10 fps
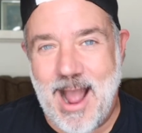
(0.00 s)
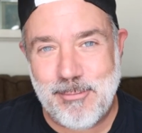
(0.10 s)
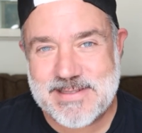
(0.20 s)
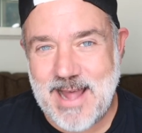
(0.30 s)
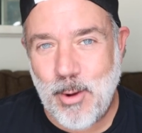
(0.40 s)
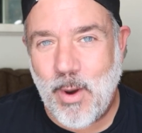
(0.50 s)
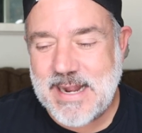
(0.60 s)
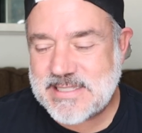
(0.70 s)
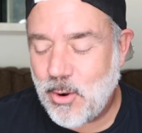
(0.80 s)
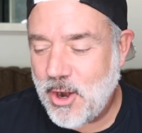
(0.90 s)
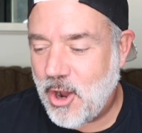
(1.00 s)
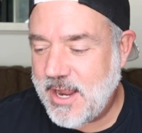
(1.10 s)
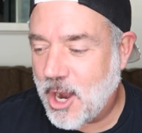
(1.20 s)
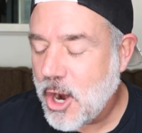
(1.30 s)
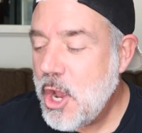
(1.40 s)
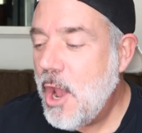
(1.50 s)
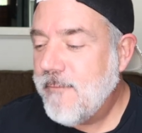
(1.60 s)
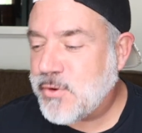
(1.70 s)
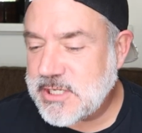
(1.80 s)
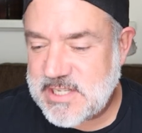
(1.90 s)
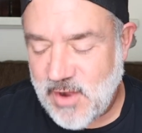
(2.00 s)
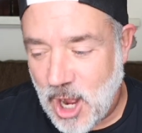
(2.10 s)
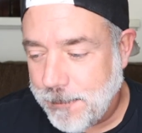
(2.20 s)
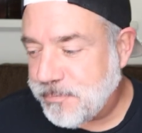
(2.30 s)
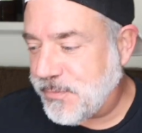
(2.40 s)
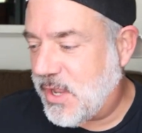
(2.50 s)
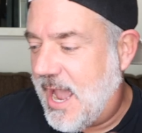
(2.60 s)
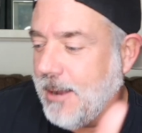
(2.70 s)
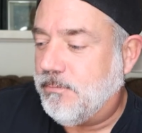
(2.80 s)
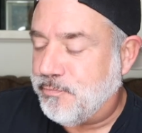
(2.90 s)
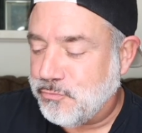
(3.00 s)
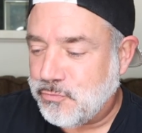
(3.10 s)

I was like, what is going on here? First of all, okay,